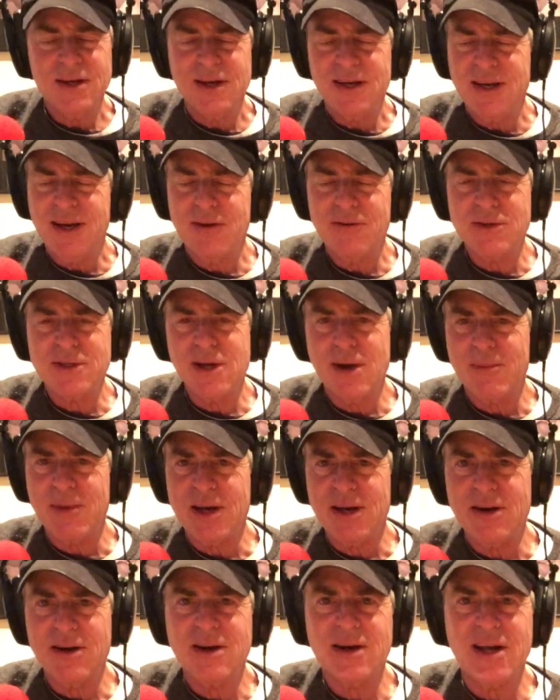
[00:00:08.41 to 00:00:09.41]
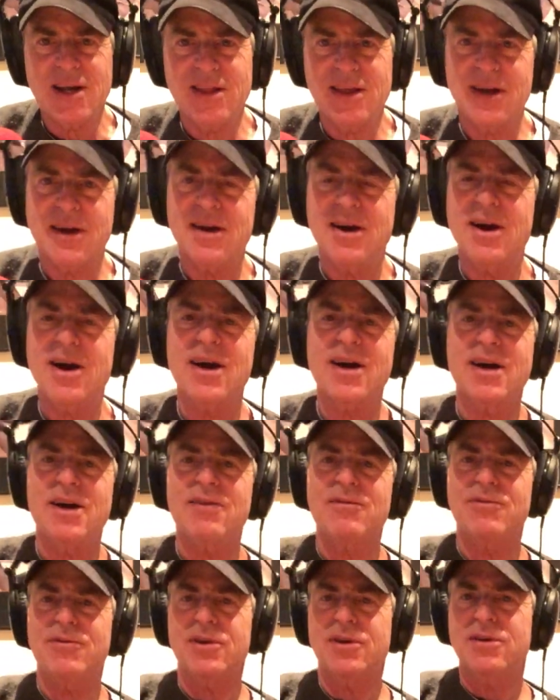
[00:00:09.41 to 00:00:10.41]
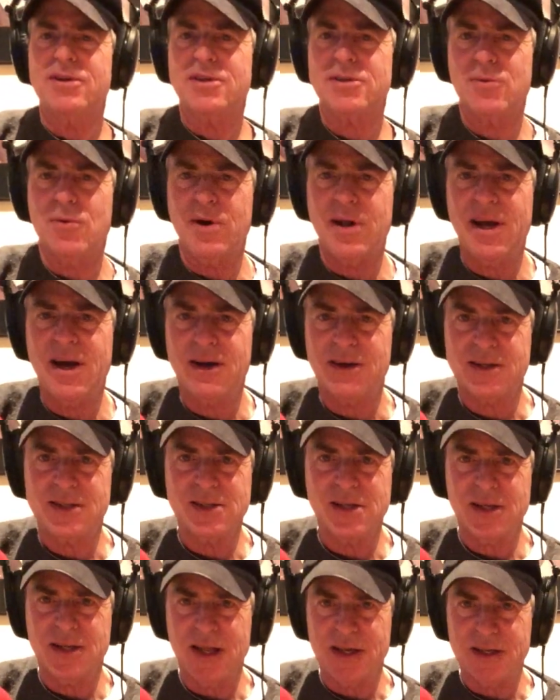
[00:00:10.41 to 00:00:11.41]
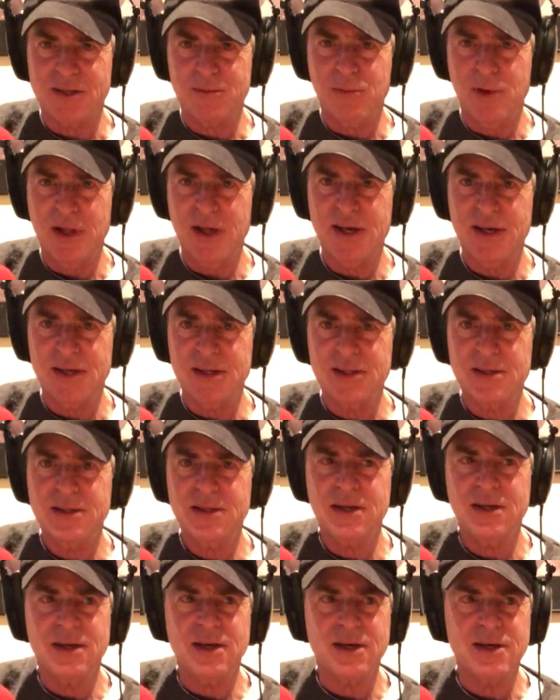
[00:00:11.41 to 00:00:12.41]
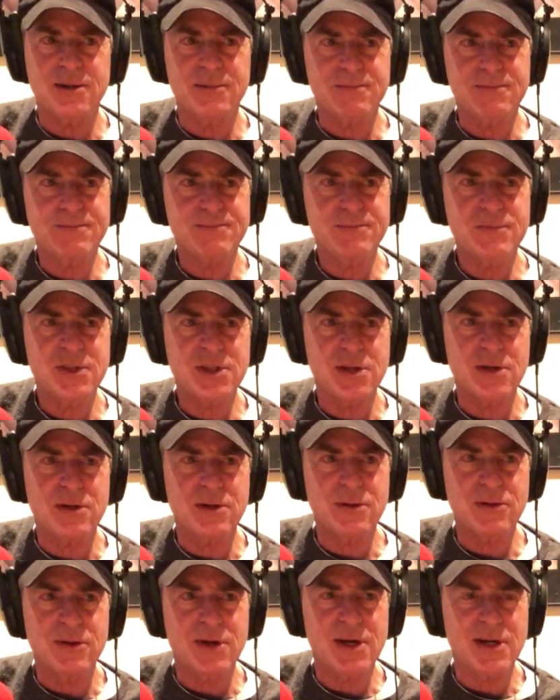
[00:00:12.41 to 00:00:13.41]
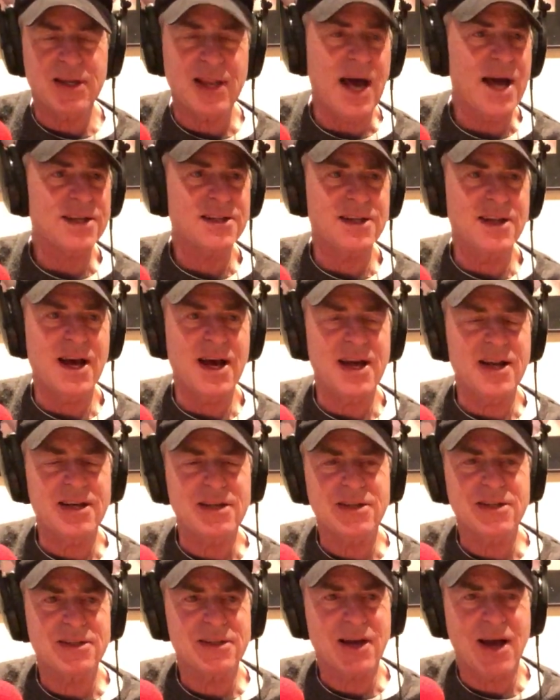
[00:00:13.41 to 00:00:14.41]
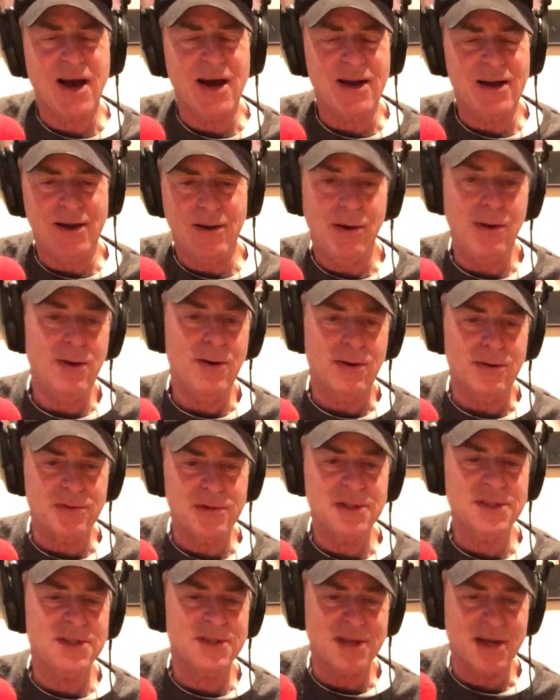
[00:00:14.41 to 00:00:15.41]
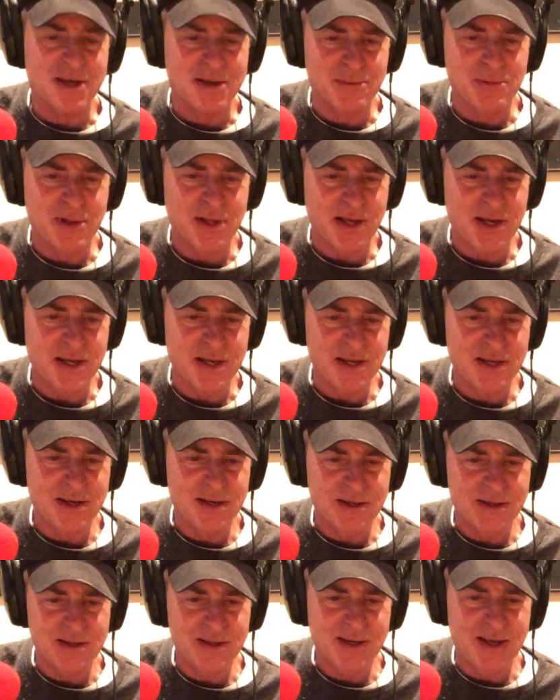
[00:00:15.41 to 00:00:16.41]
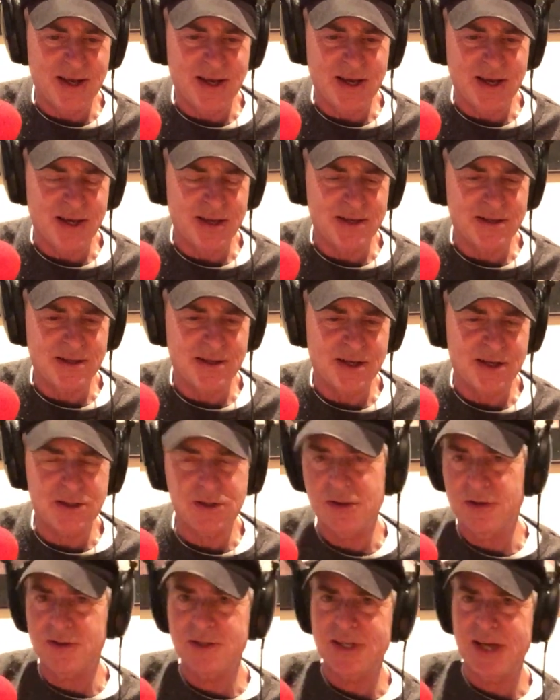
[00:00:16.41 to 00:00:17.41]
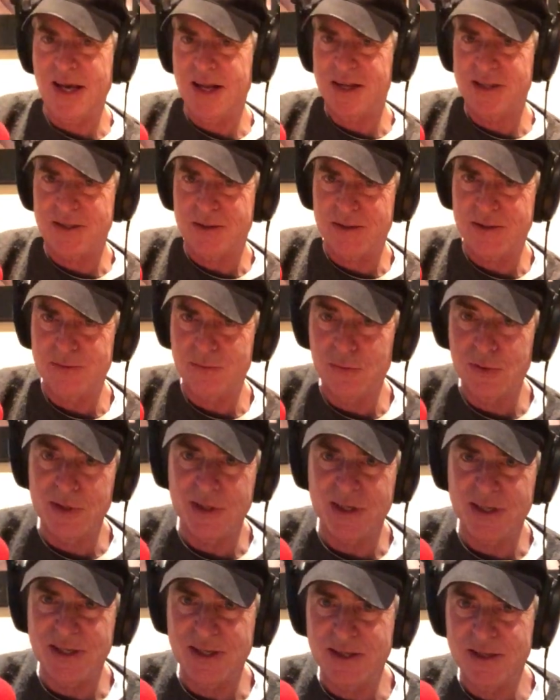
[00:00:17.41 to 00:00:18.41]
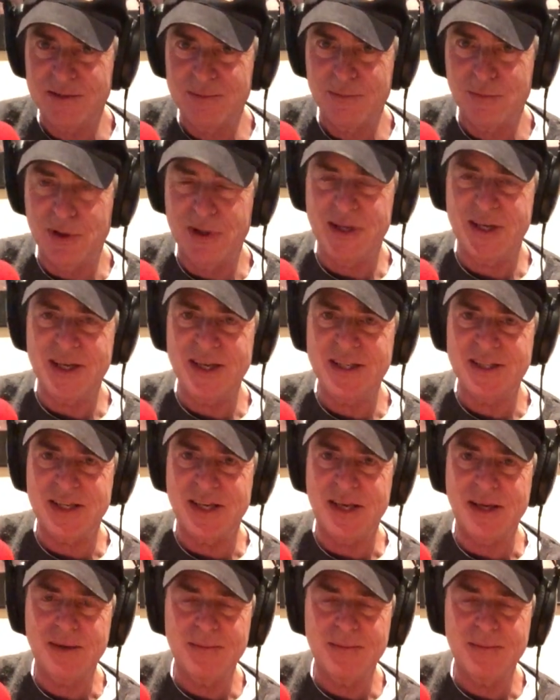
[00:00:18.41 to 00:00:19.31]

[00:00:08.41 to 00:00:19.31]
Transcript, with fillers: Every time I hear it, I think, ah, oh, I got to figure this one out because I'd like to play it. Um, so uh, last night, it just kind of, oh, this is how you play it. And uh, turns out it's really pretty easy.